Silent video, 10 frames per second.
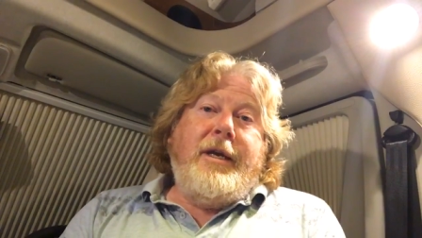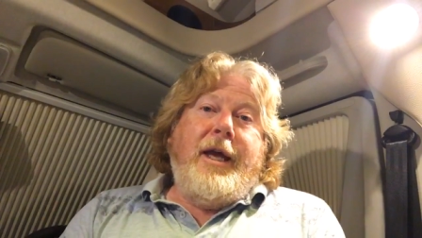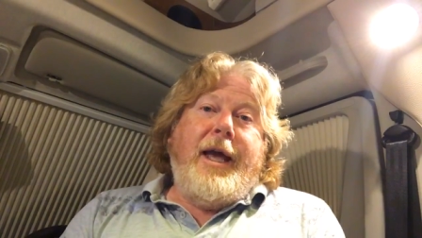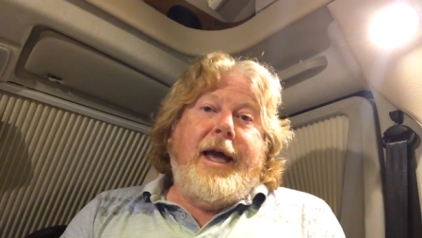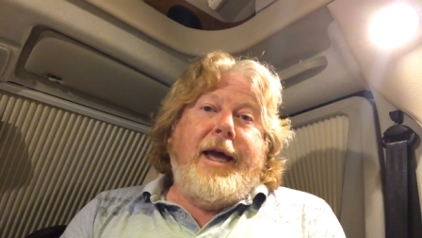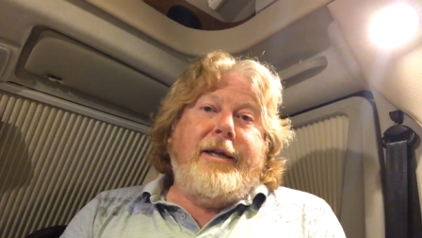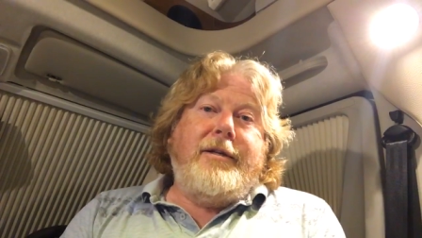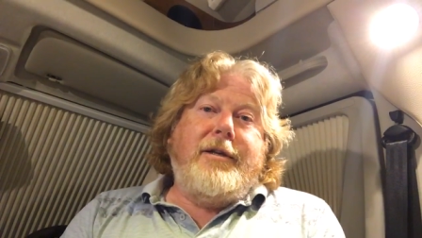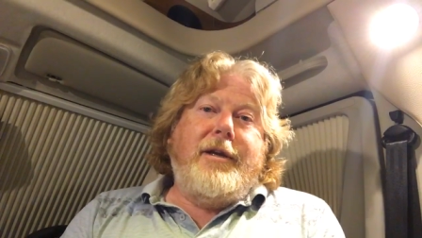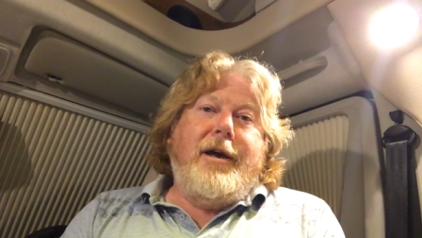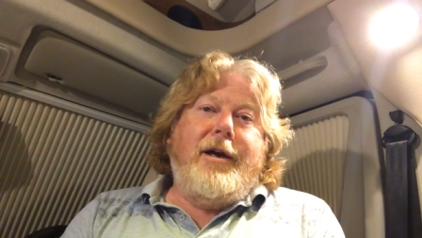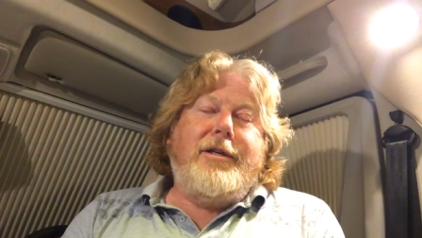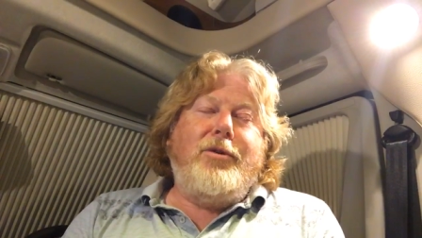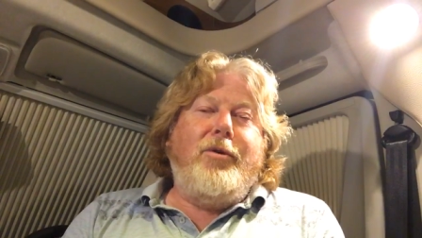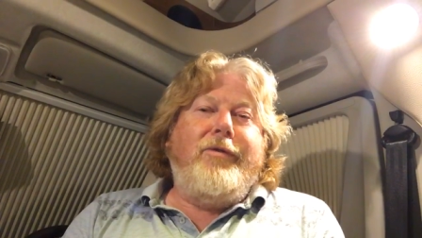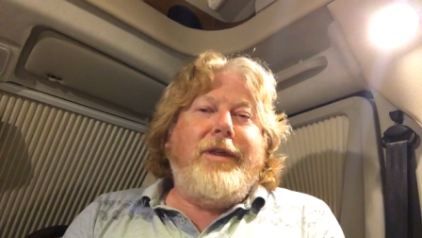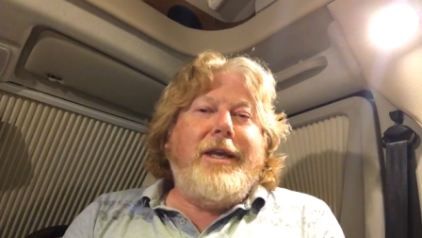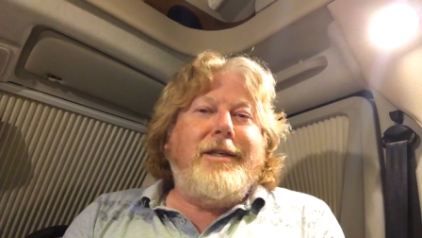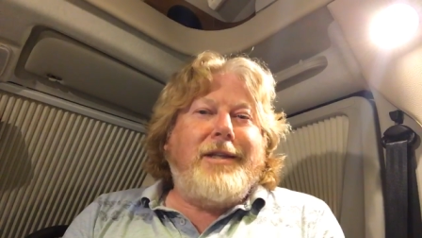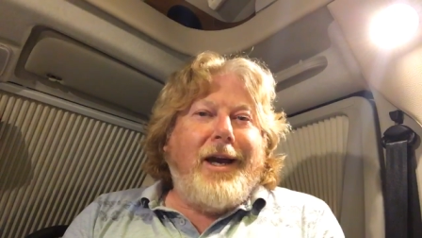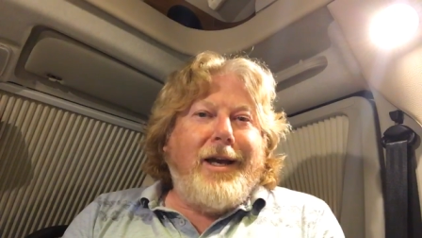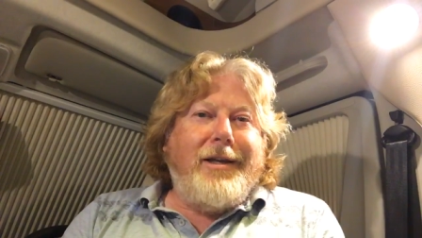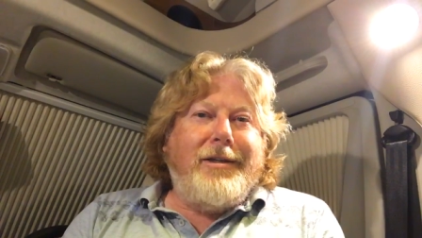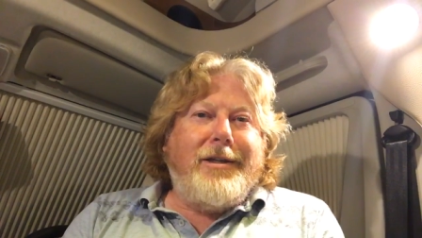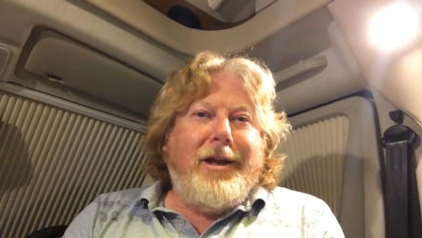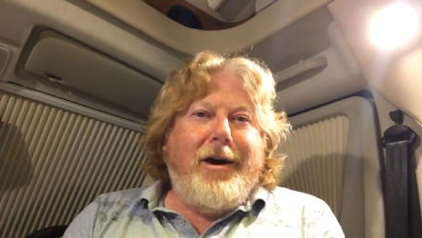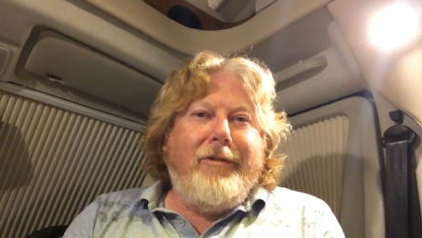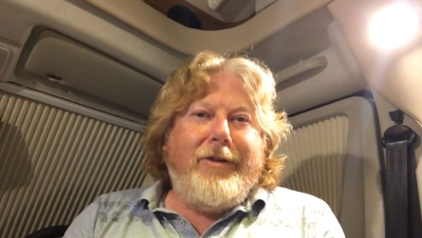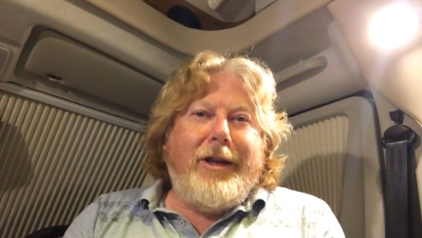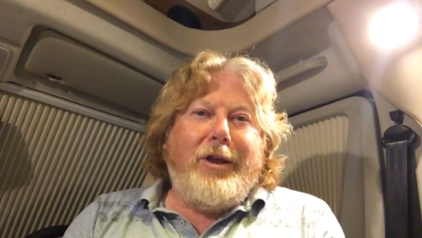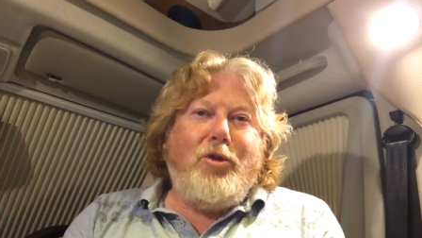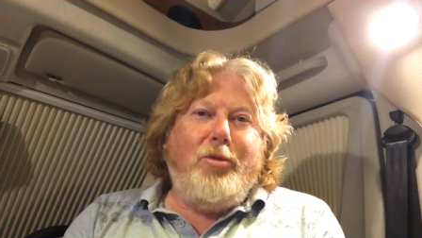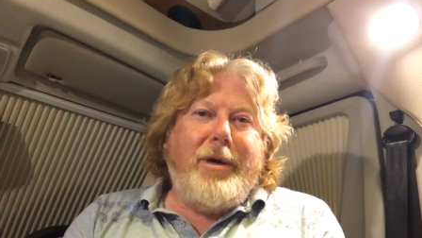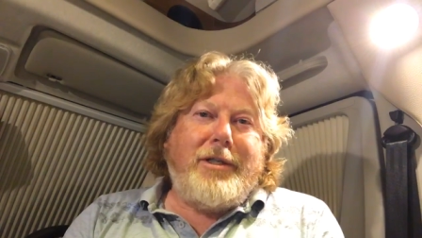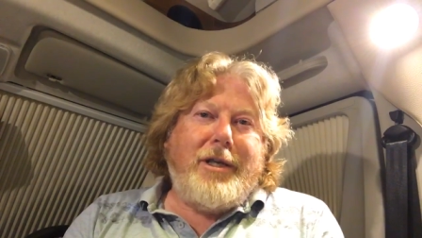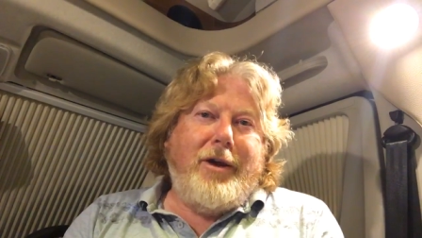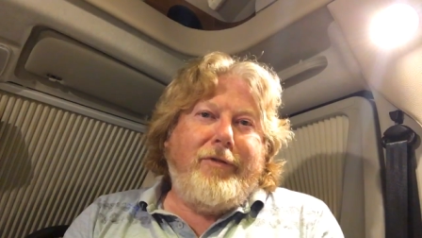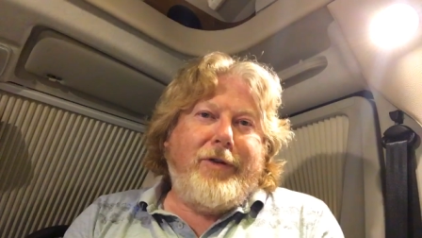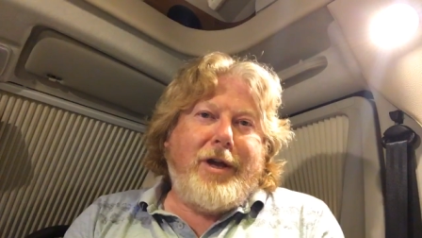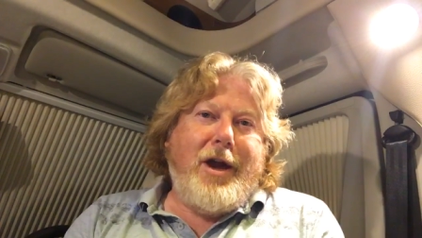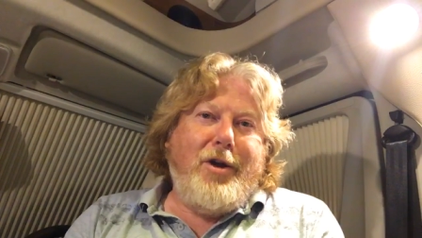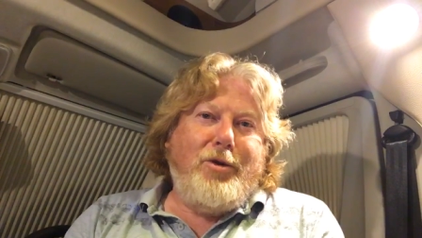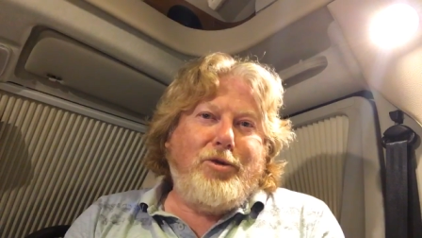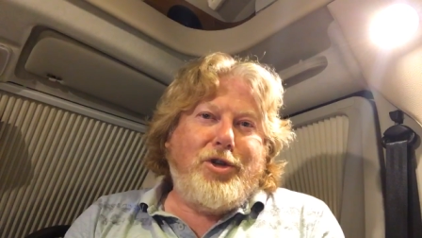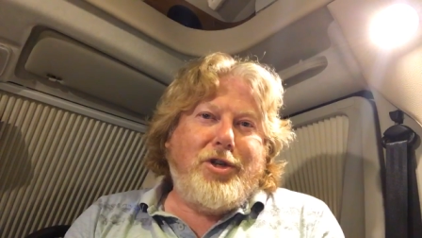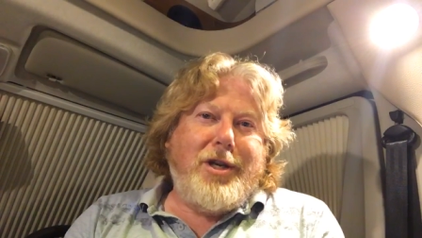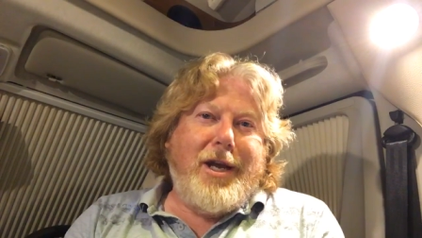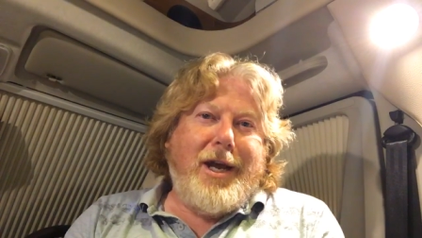And I sort of these days laughingly call myself a coach.